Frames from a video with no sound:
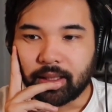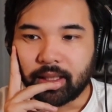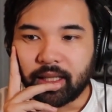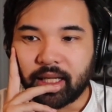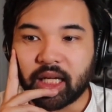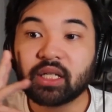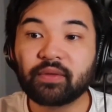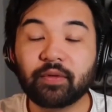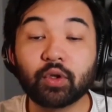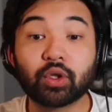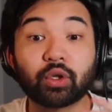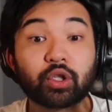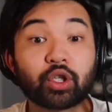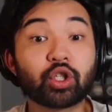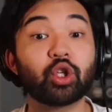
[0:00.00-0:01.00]
His views
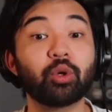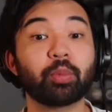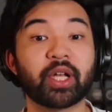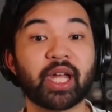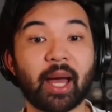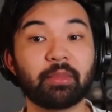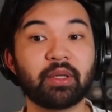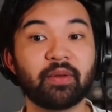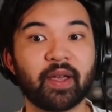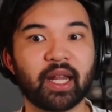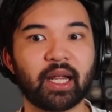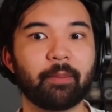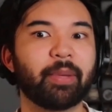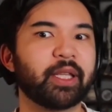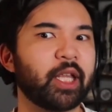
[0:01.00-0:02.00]
are super
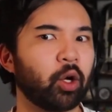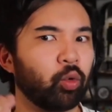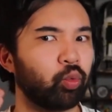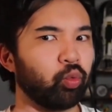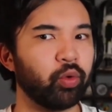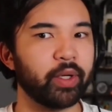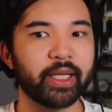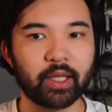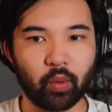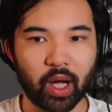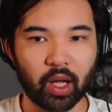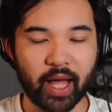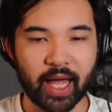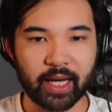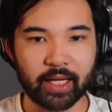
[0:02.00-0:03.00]
captivating, but they're really
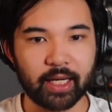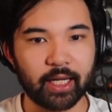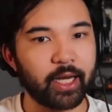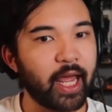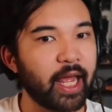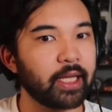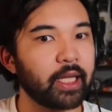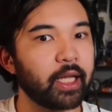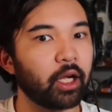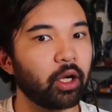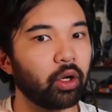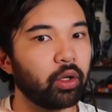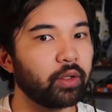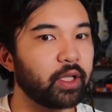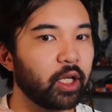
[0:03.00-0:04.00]
well edited, and
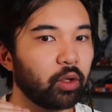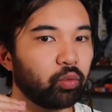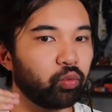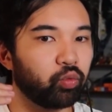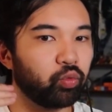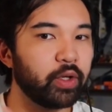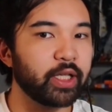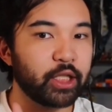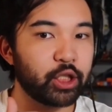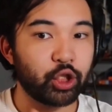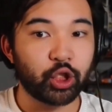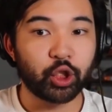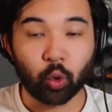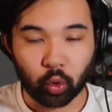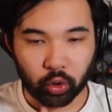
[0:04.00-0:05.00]
they're really
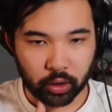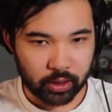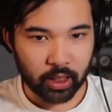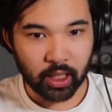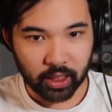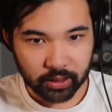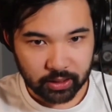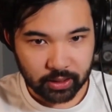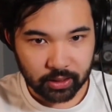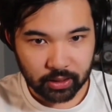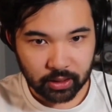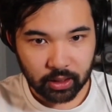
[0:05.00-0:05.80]
short cuts.